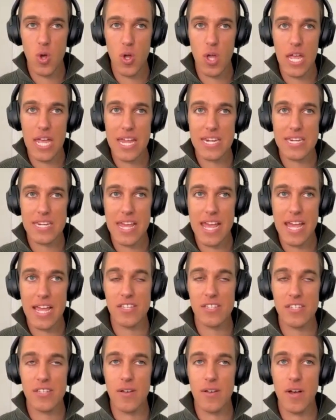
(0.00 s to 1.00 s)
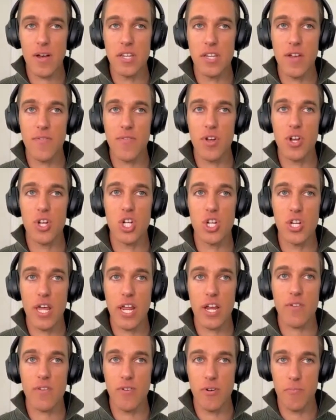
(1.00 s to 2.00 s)
it takes a different
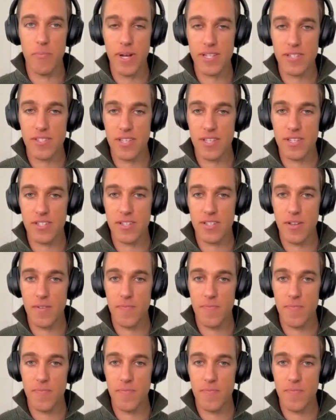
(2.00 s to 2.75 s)
genetic robustness